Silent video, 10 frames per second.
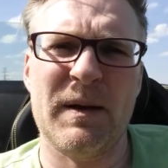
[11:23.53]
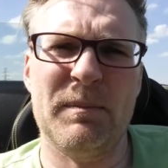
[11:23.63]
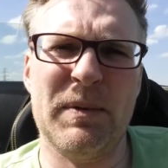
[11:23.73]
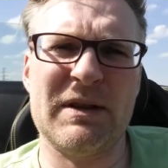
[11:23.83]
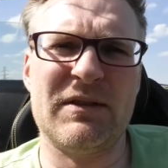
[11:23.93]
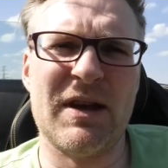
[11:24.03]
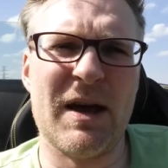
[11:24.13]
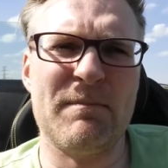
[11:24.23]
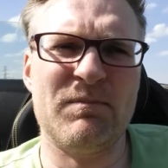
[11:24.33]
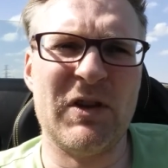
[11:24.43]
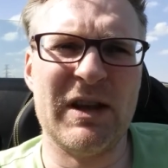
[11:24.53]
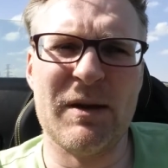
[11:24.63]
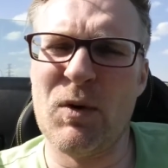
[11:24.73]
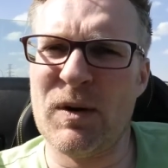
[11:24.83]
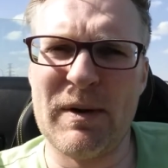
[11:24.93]
but
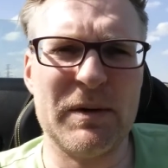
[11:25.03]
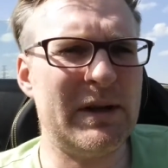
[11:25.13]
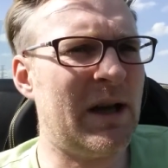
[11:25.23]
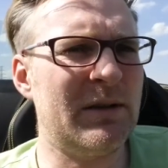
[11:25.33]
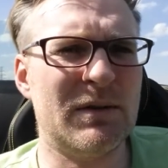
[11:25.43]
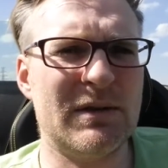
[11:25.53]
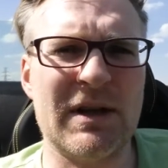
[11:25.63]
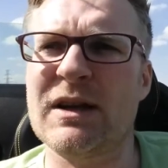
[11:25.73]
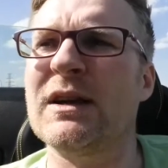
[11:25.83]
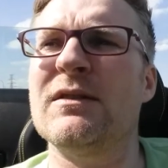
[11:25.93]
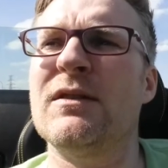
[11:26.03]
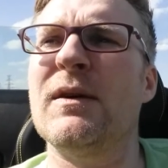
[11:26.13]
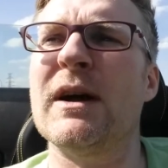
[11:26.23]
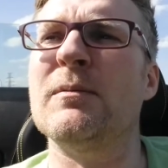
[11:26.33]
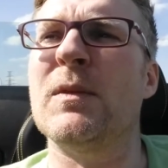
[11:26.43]
thinking more about it, I don't think it's the
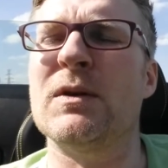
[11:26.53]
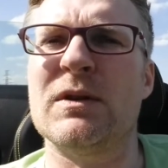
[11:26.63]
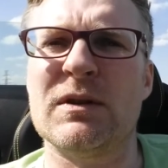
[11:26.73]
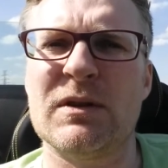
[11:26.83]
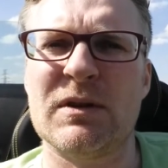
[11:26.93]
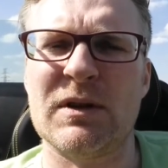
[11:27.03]
right model.